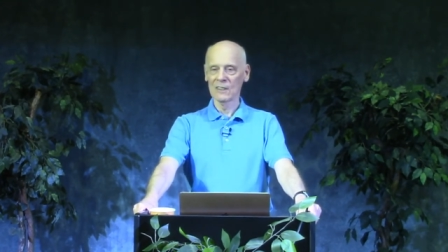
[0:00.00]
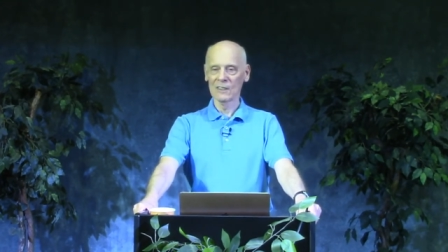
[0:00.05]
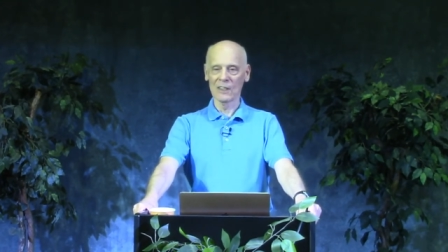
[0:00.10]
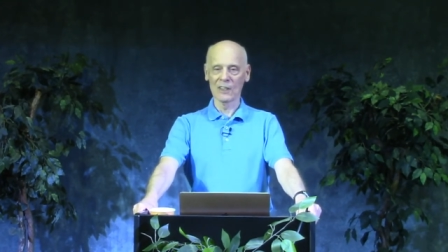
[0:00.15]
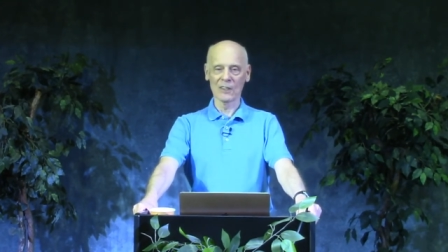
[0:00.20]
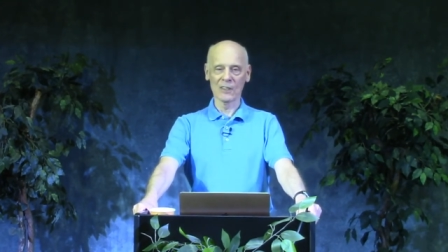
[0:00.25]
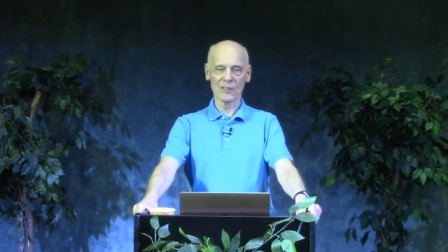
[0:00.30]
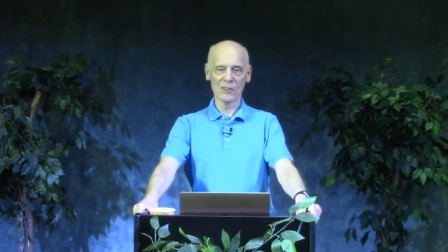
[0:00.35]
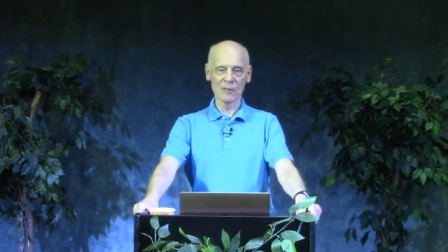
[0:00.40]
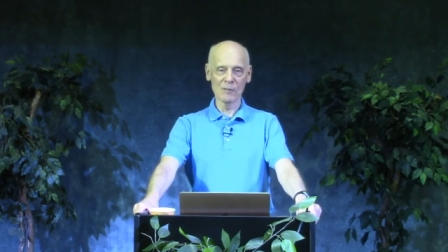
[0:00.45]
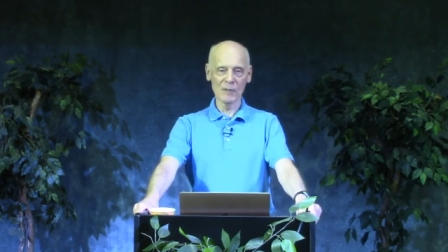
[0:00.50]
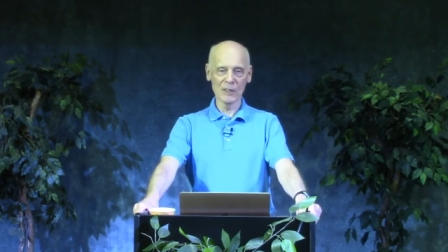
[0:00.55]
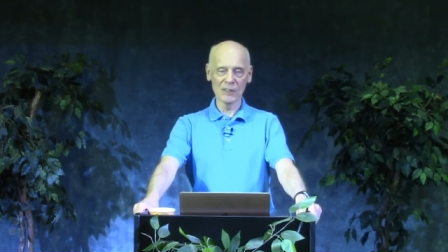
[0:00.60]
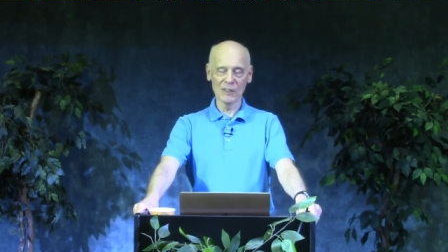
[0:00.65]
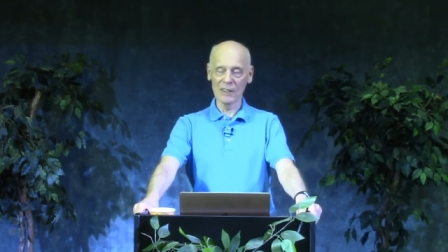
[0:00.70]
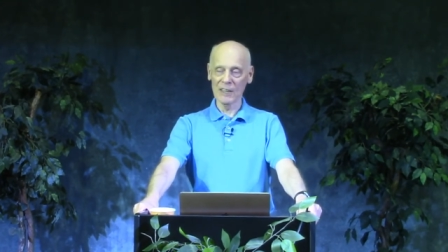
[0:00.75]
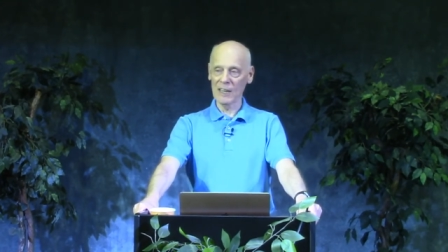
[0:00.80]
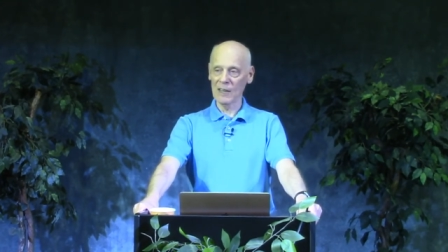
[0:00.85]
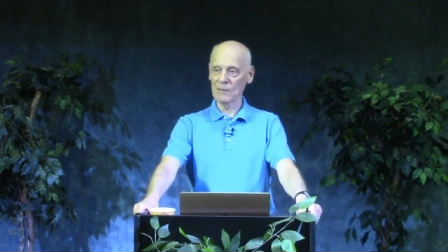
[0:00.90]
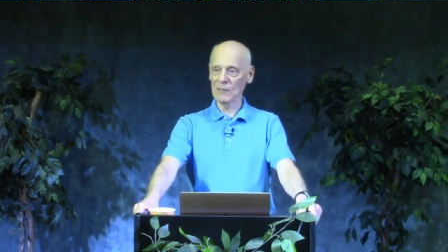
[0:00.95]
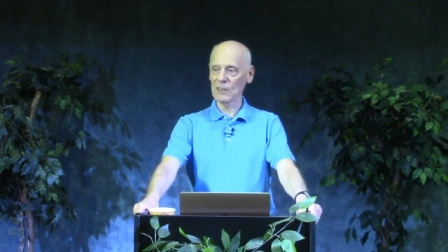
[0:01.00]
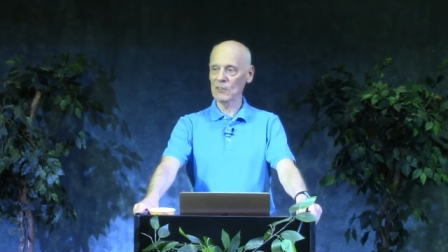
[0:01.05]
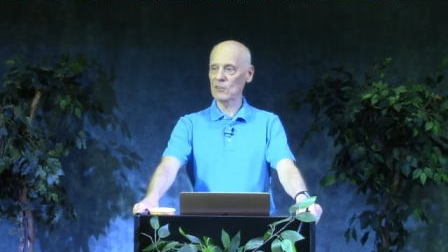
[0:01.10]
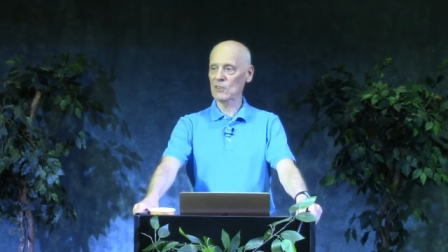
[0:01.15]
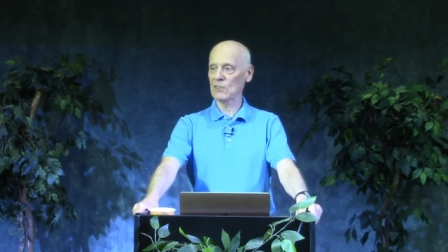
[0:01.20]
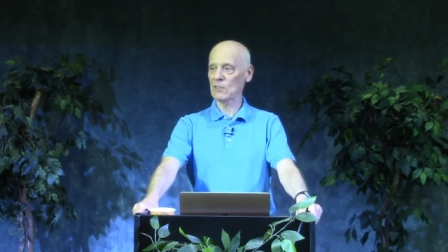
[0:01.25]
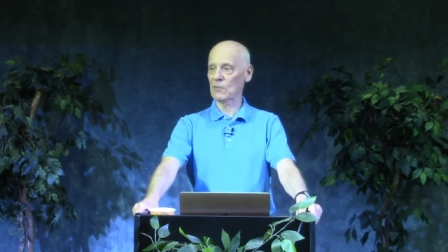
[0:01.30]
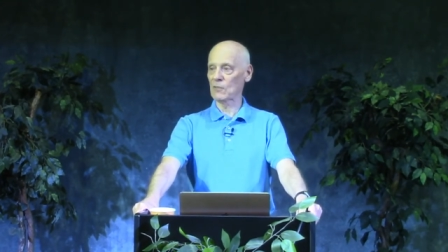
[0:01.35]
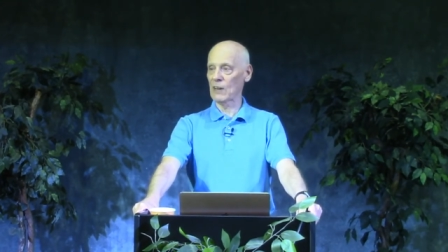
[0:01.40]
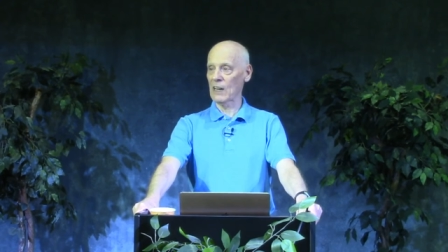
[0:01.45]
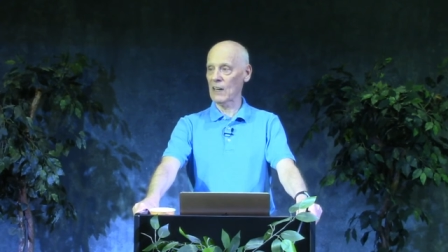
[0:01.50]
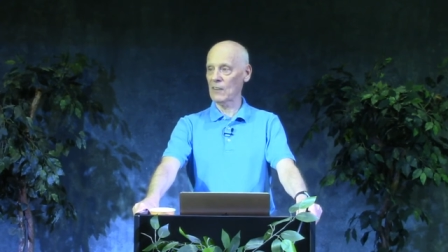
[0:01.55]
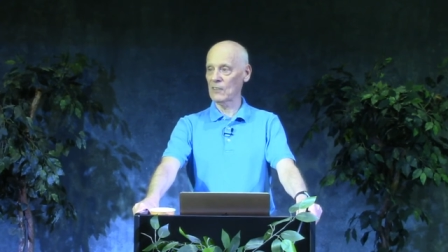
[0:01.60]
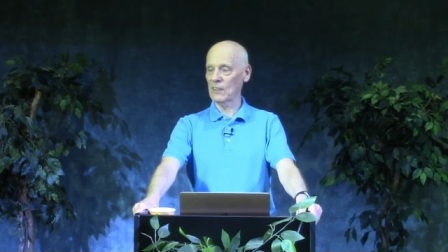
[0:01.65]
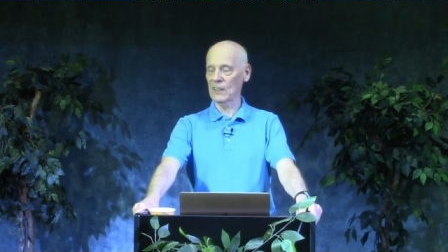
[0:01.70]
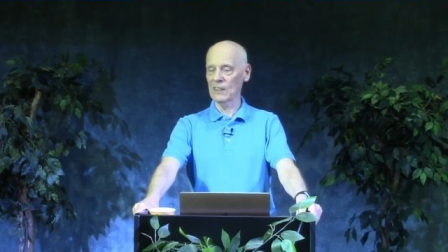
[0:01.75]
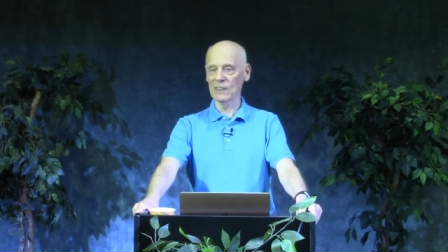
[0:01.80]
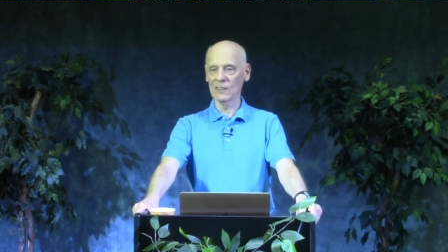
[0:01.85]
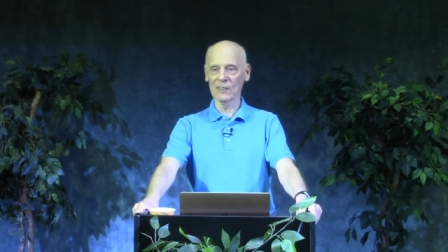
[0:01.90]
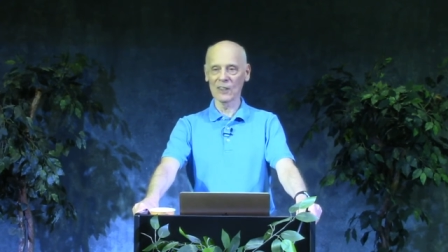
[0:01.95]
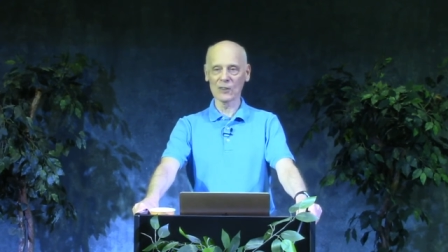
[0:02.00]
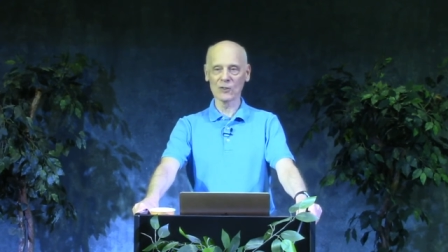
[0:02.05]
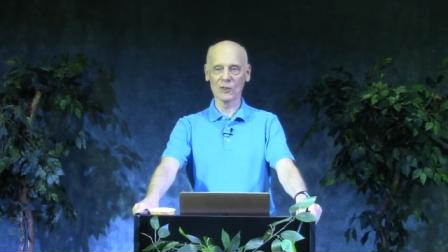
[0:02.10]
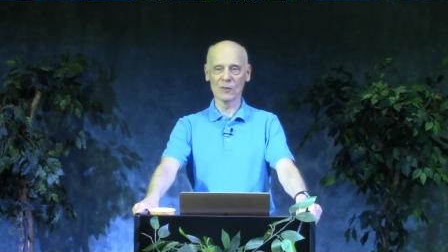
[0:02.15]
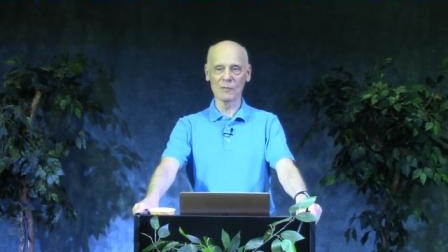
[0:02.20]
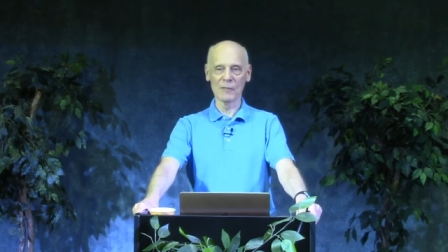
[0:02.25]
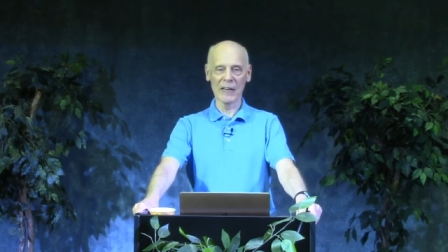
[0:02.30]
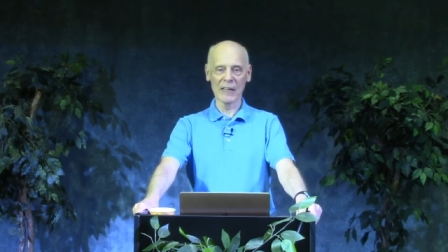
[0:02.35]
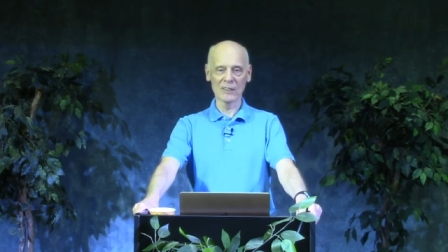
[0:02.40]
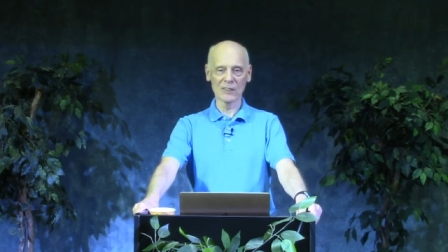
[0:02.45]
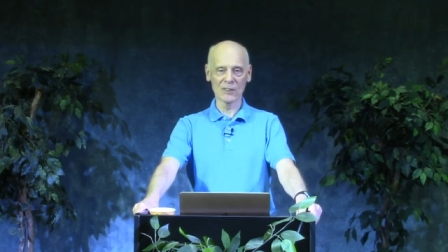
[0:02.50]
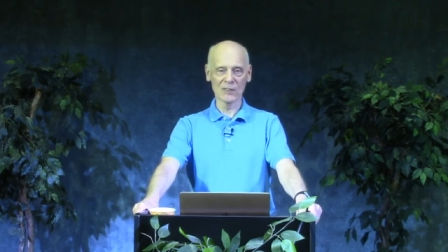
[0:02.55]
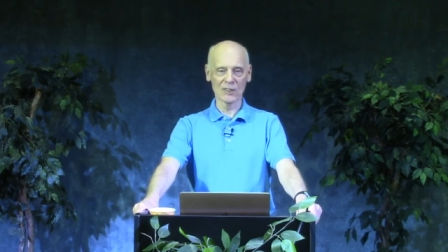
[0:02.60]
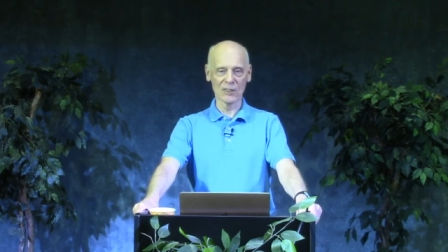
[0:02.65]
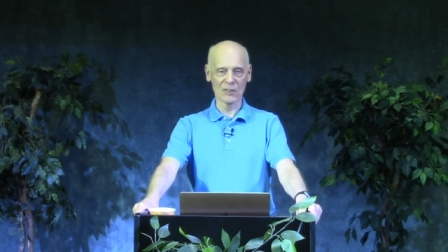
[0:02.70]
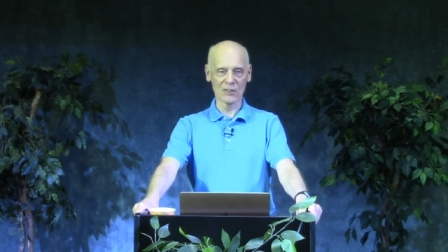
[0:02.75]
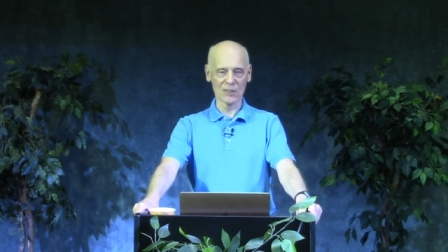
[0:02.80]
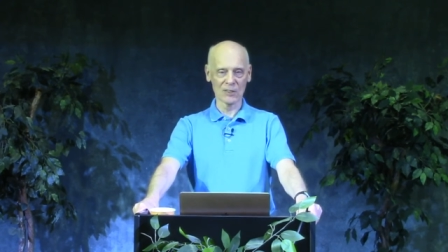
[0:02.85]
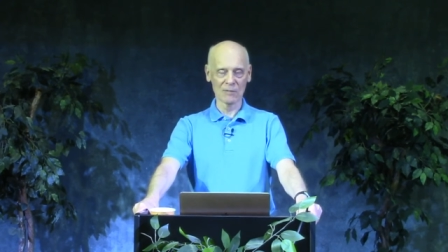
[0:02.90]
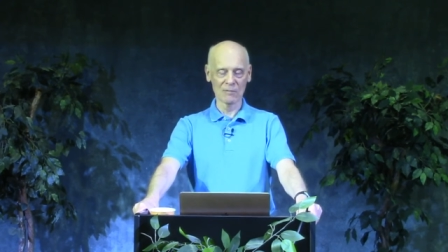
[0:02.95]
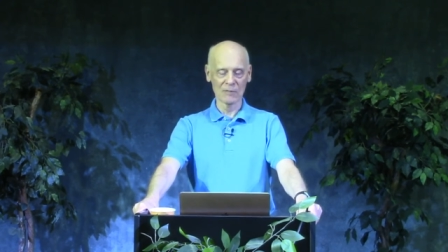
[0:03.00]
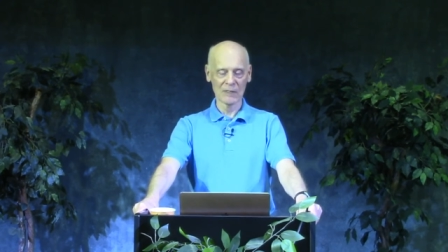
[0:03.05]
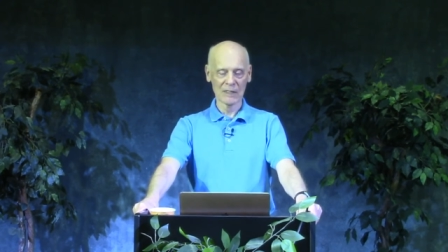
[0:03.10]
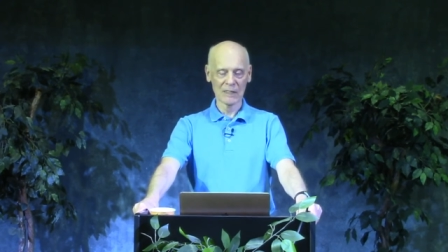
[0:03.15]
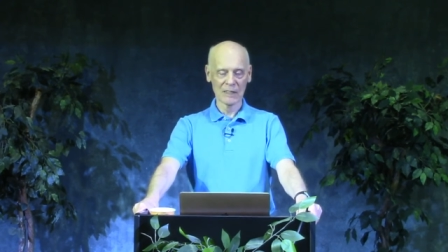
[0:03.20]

That thermodynamics, gravity, and electromagnetism